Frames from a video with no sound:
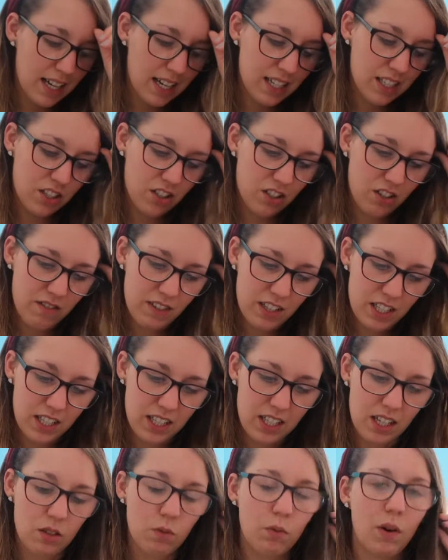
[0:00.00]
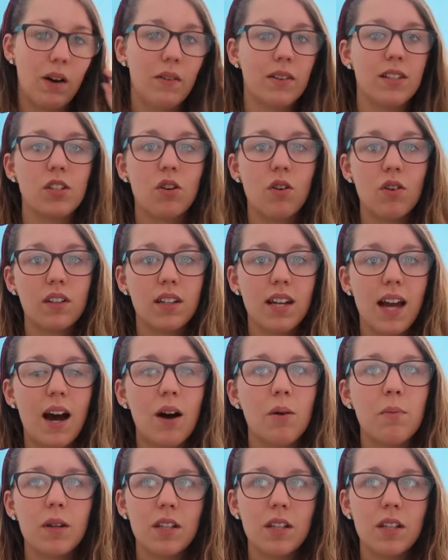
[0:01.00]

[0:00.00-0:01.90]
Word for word: and you don't really see it, well, he's gone now,